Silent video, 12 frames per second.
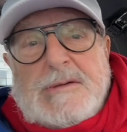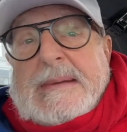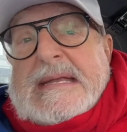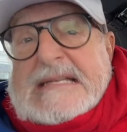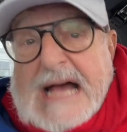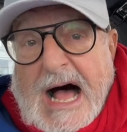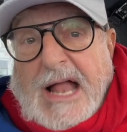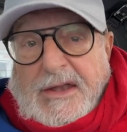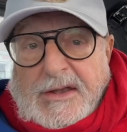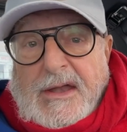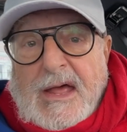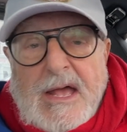be
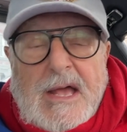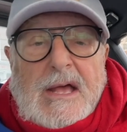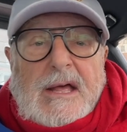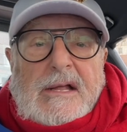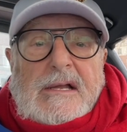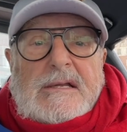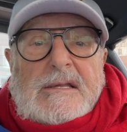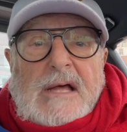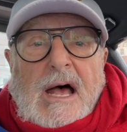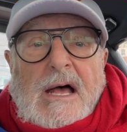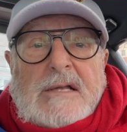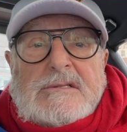done
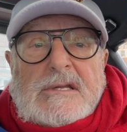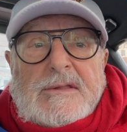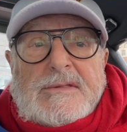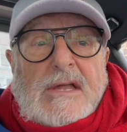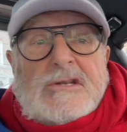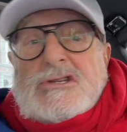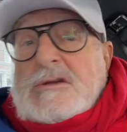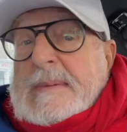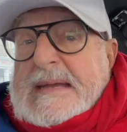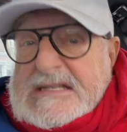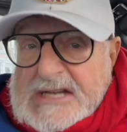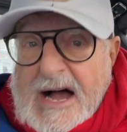than to
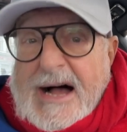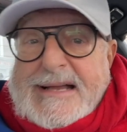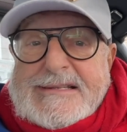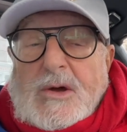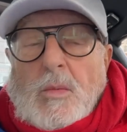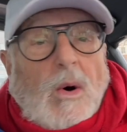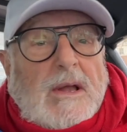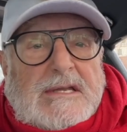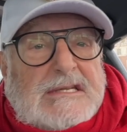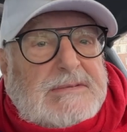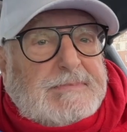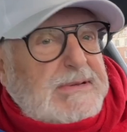be tied to one
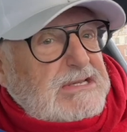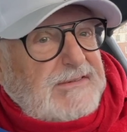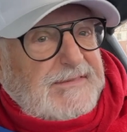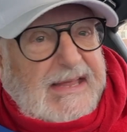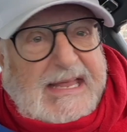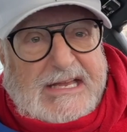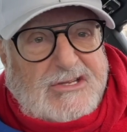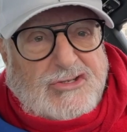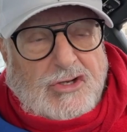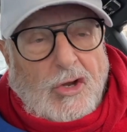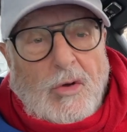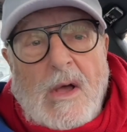specific
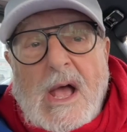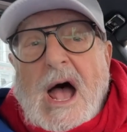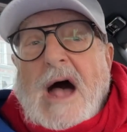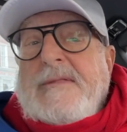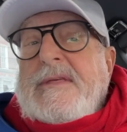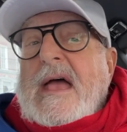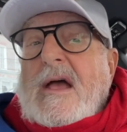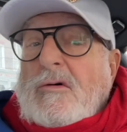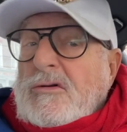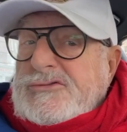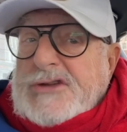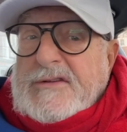issue. And they
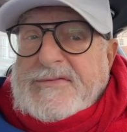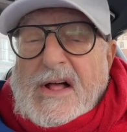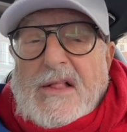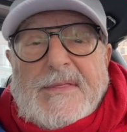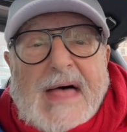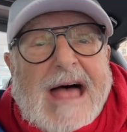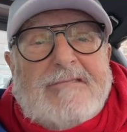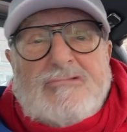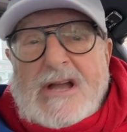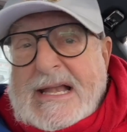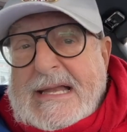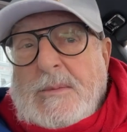also felt that
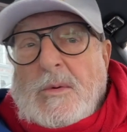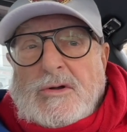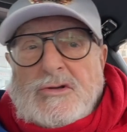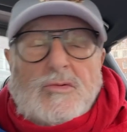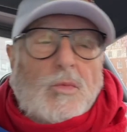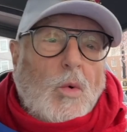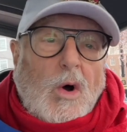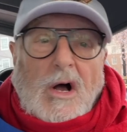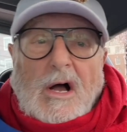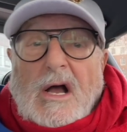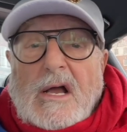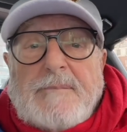really wouldn't
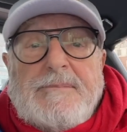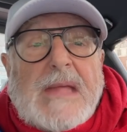work.